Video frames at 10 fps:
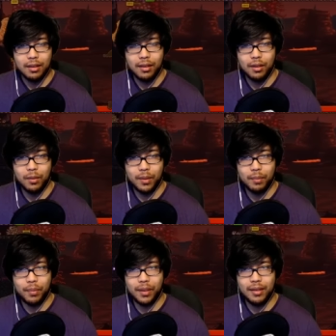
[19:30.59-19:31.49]
A little bit
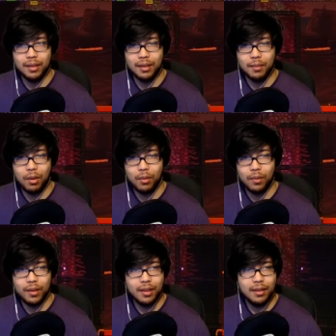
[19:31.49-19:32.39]
of bees and a more
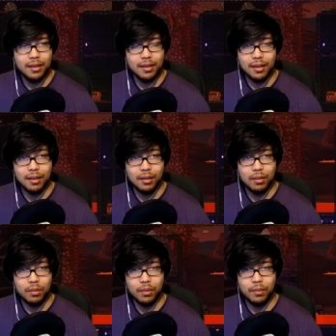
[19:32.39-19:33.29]
of these. And a
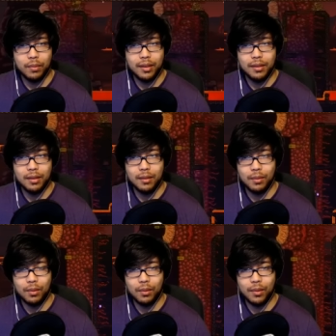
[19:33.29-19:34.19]
little bit of bees and a
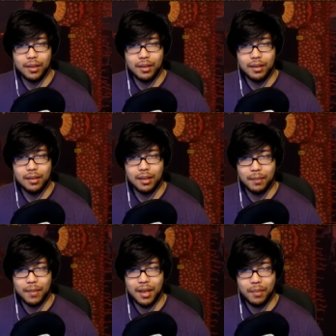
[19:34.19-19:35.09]
more of these.
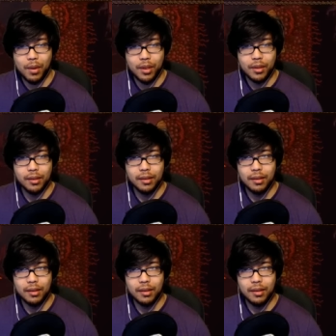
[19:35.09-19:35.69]
I'm out of potions.